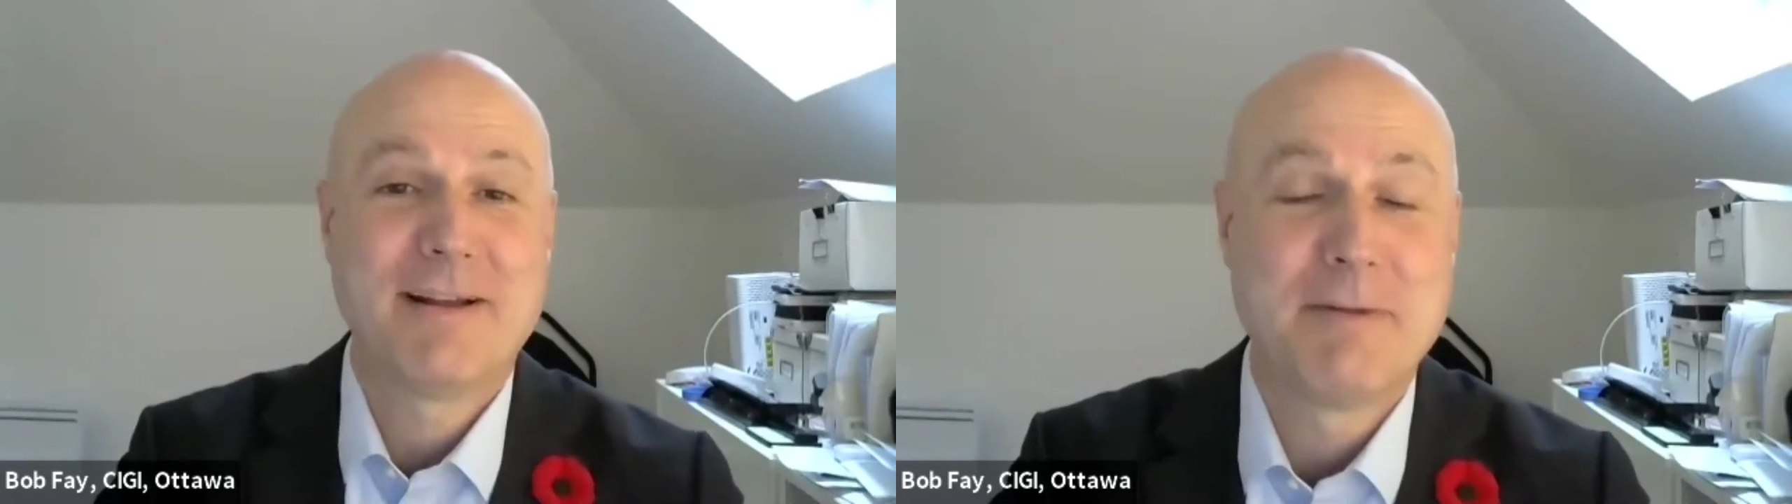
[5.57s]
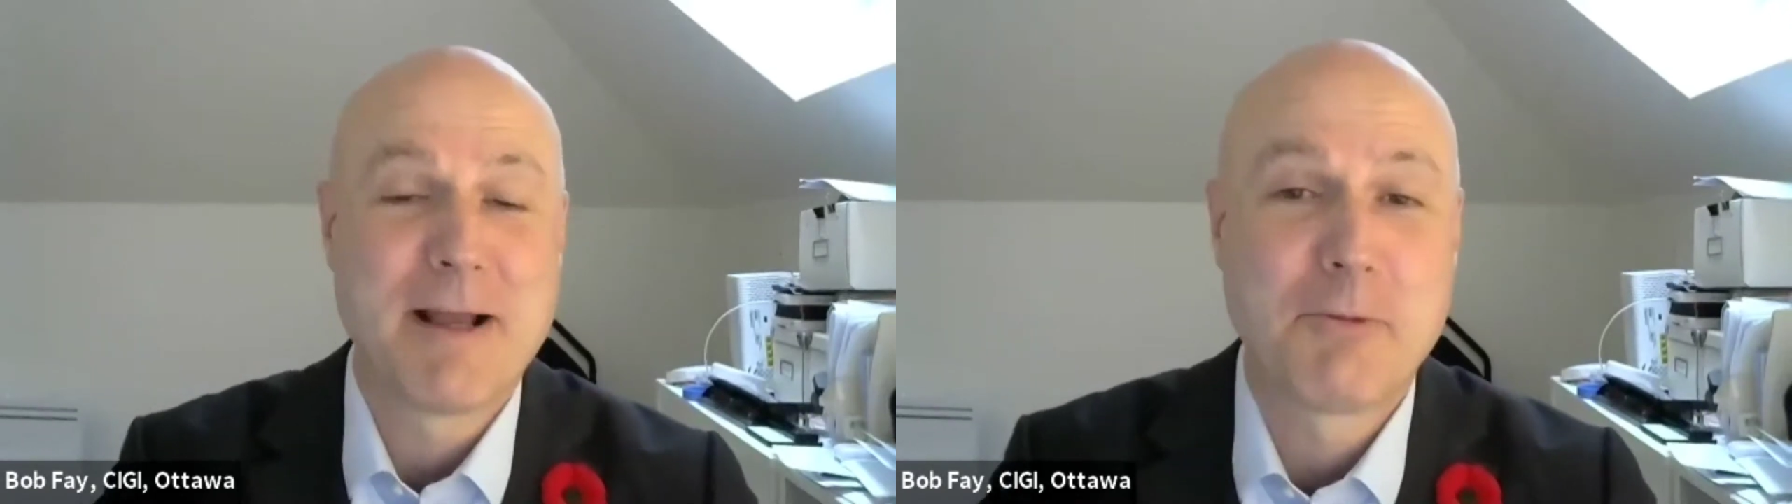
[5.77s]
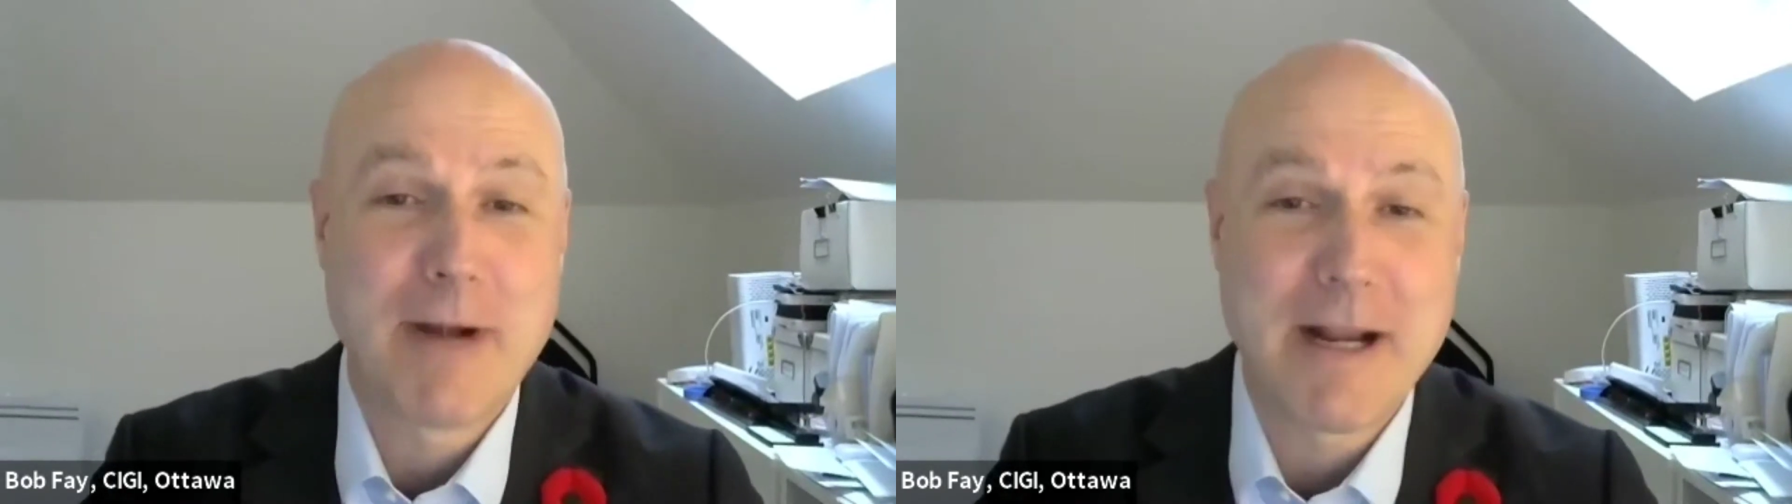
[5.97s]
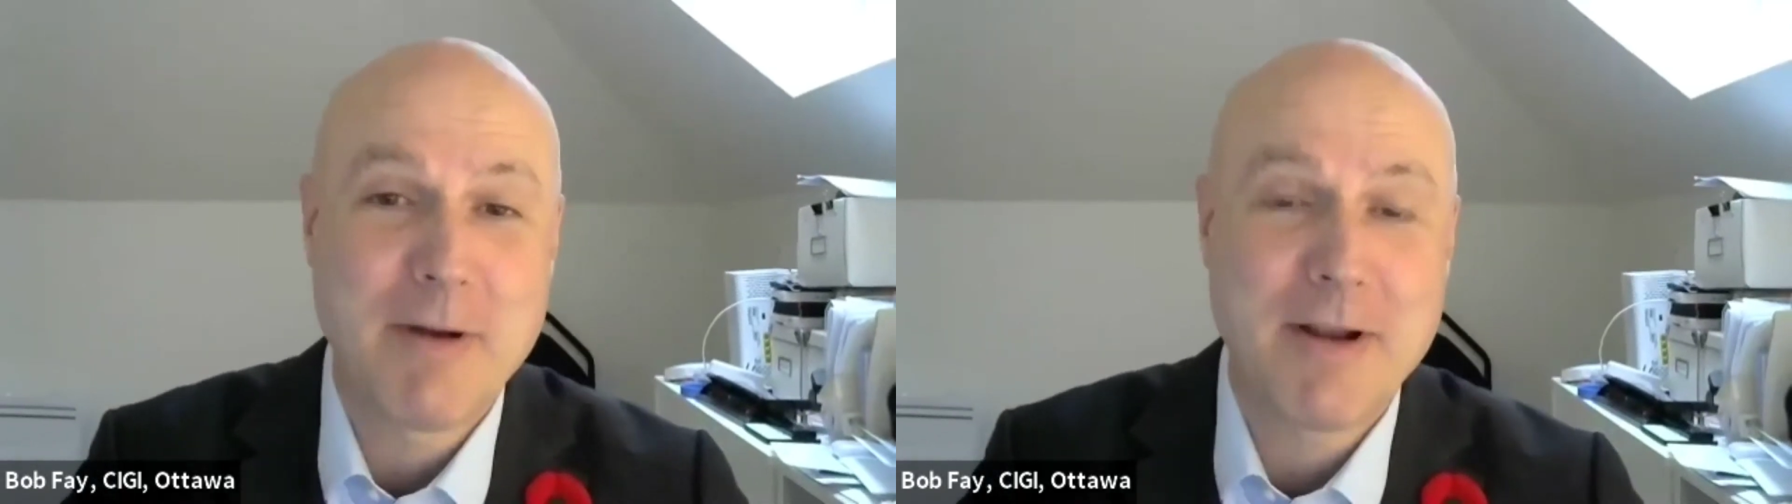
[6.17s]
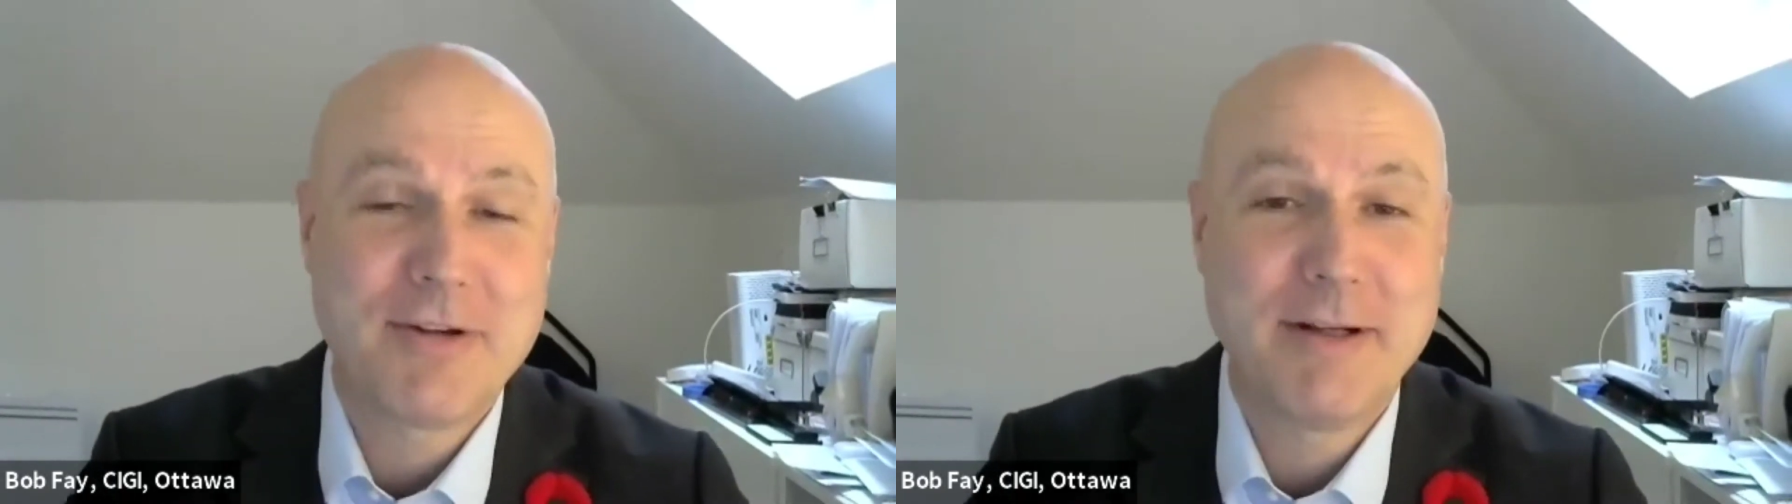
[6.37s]
a great
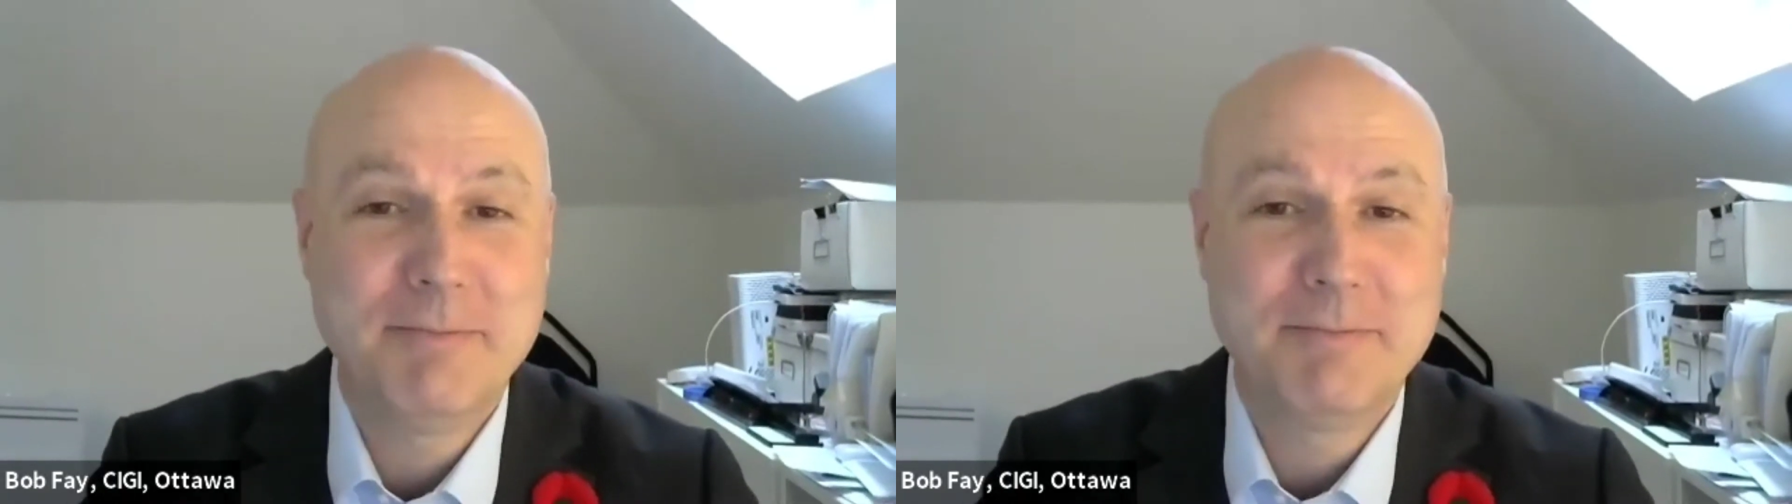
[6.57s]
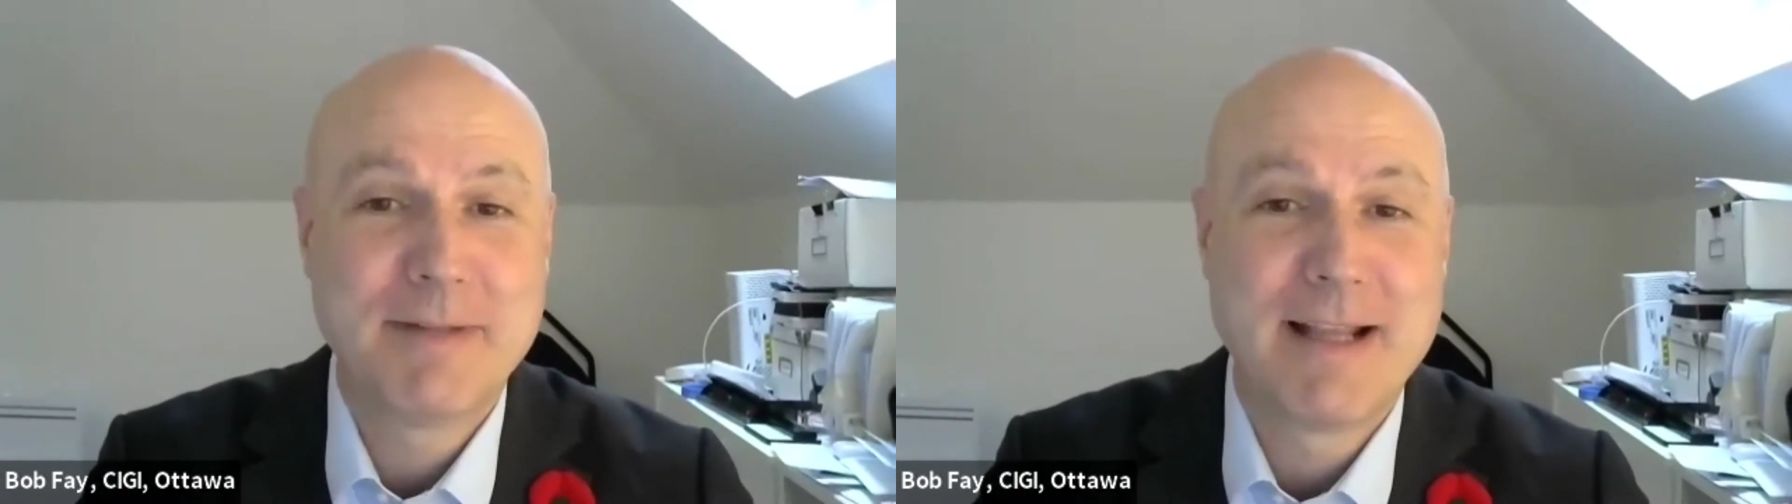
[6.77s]
question.